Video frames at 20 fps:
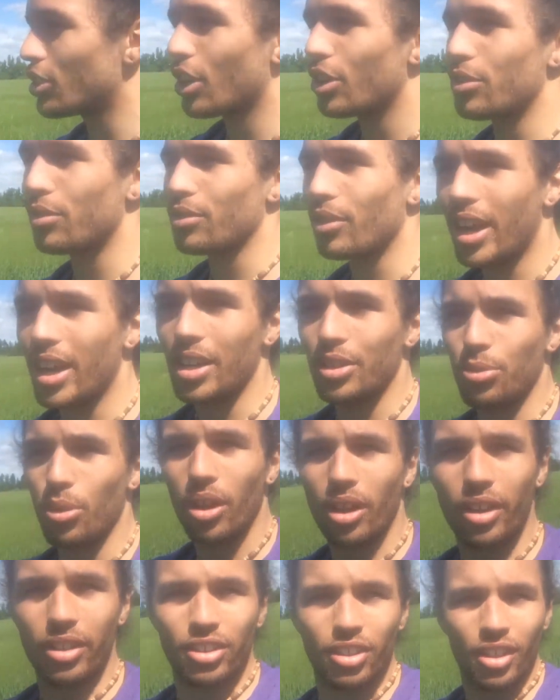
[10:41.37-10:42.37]
an overrated
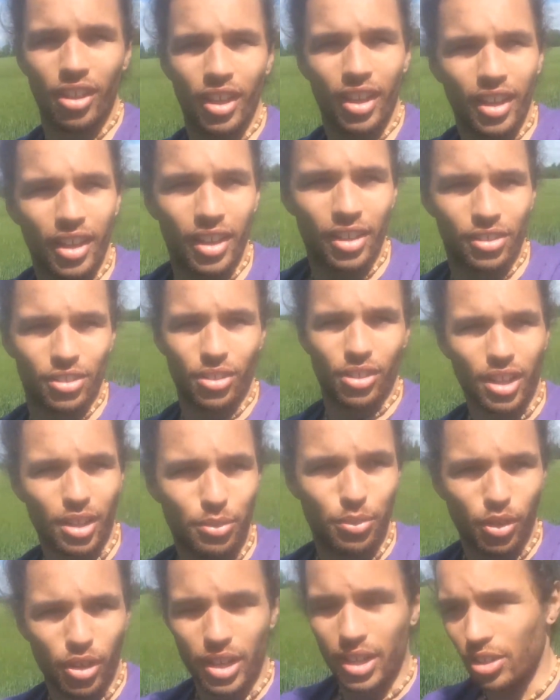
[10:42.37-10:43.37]
word. It's all
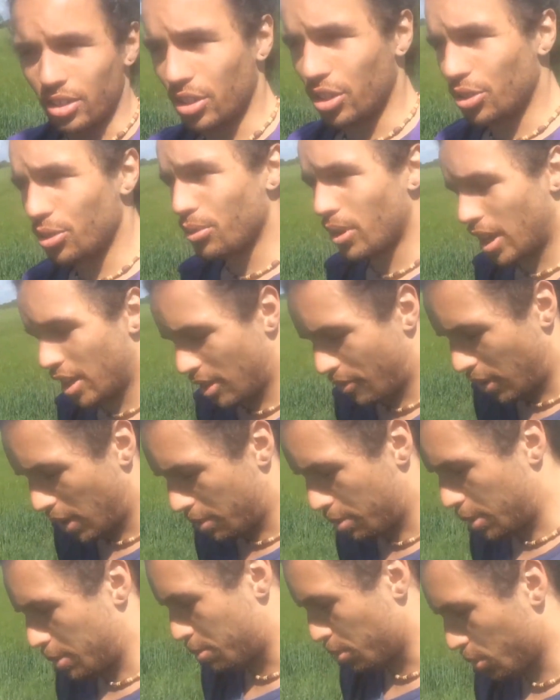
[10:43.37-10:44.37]
that fucking new wave
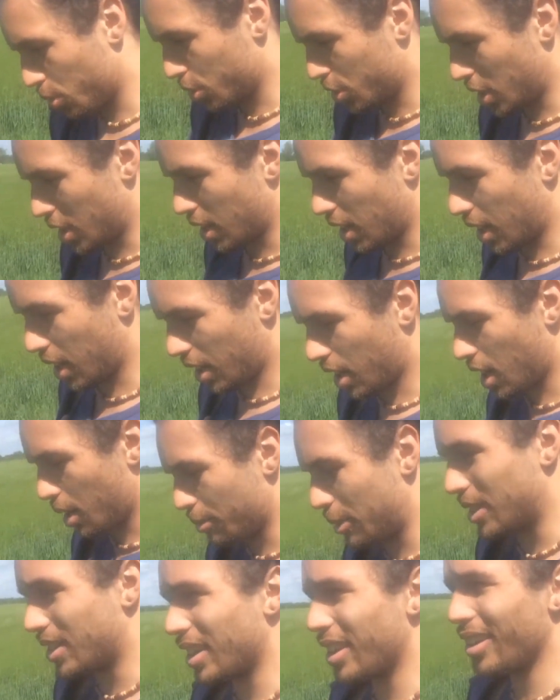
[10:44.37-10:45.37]
hippie bullshit that I
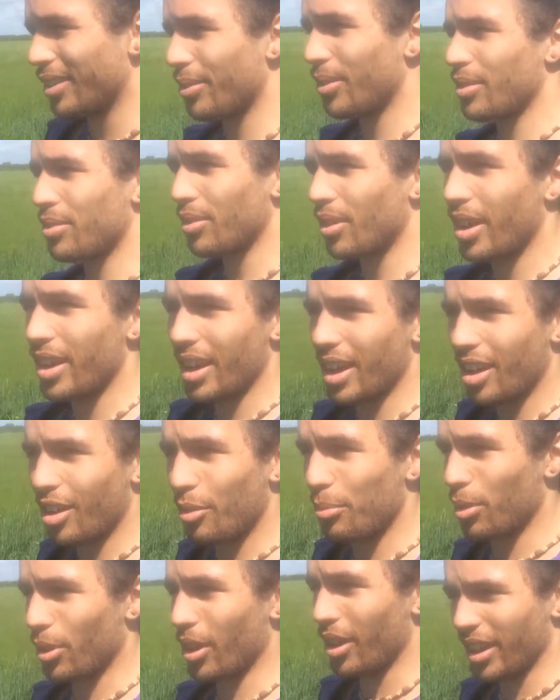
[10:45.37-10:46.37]
can't be dealing with right
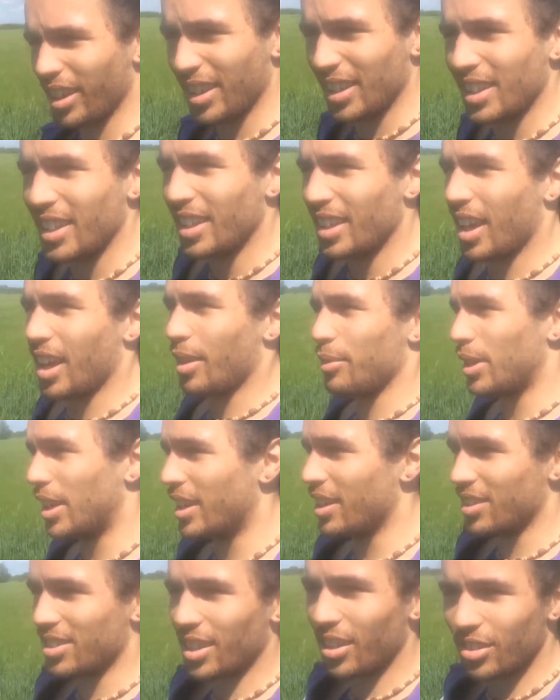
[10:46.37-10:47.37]
now. But I
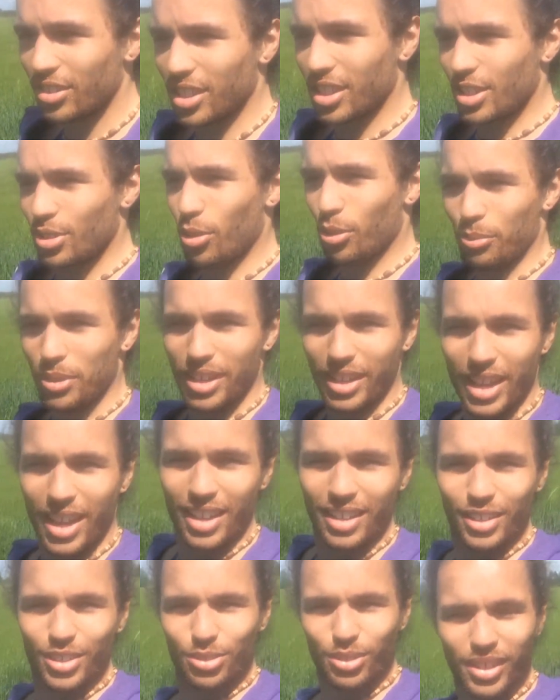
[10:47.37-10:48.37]
mean, it sounds like you want me to
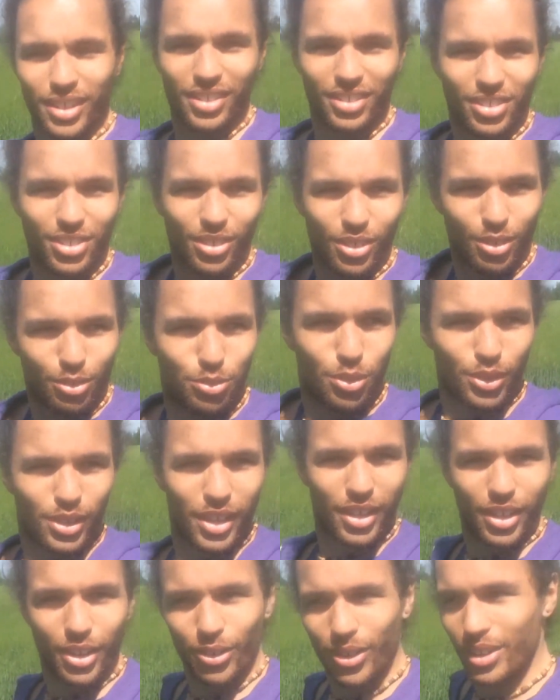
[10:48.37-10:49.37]
get into it, so I'll
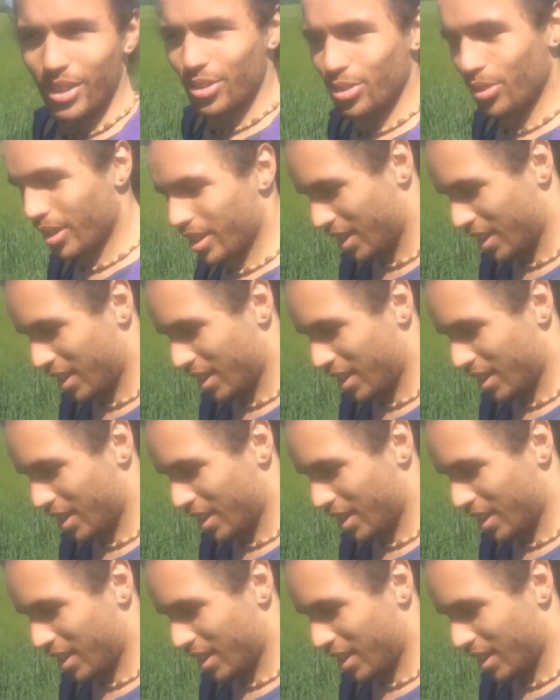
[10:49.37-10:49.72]
fucking go into